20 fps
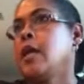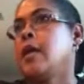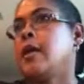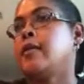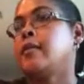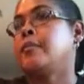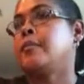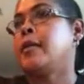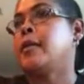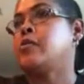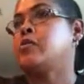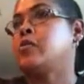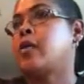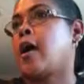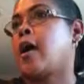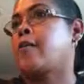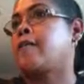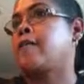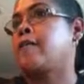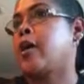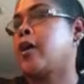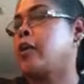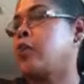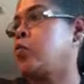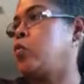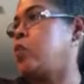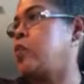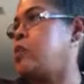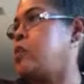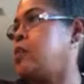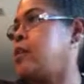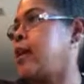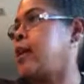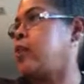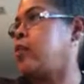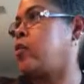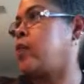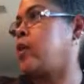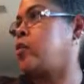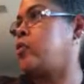It depends on how far you want to
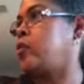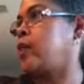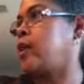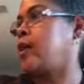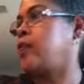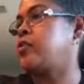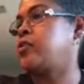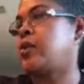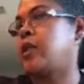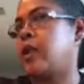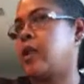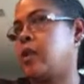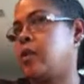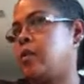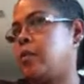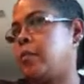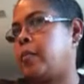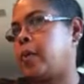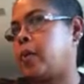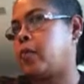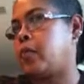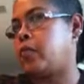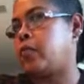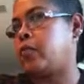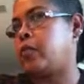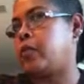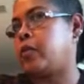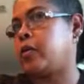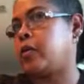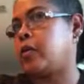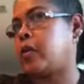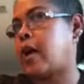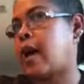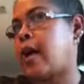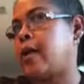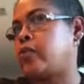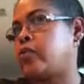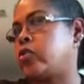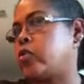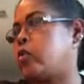take your education in the medical field.
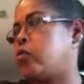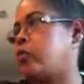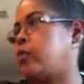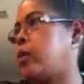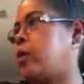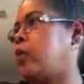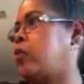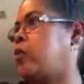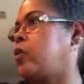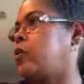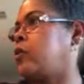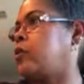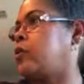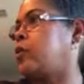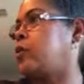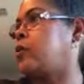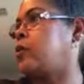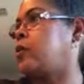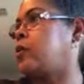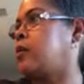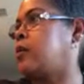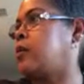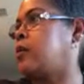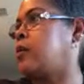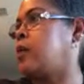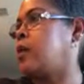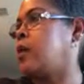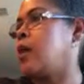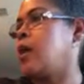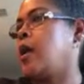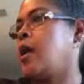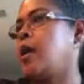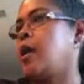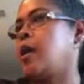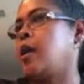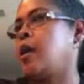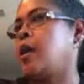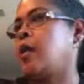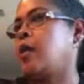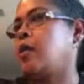I chose medical assistant,
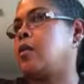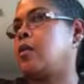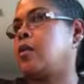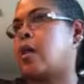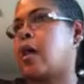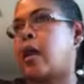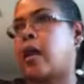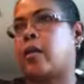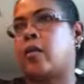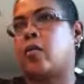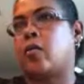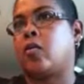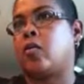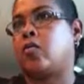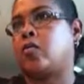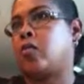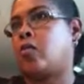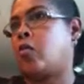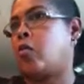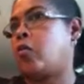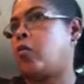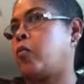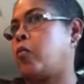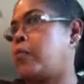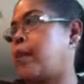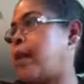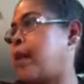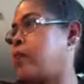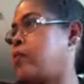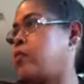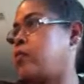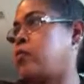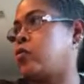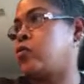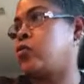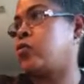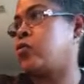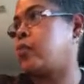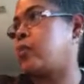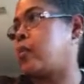and I could go back to
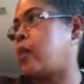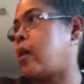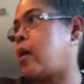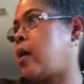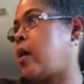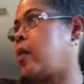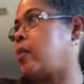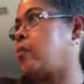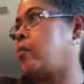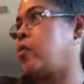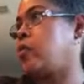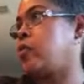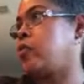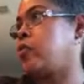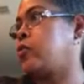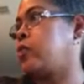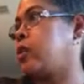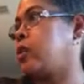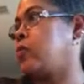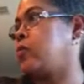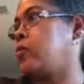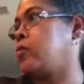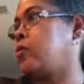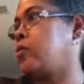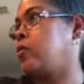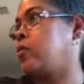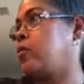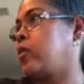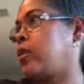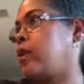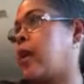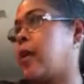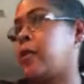school for my nursing degree.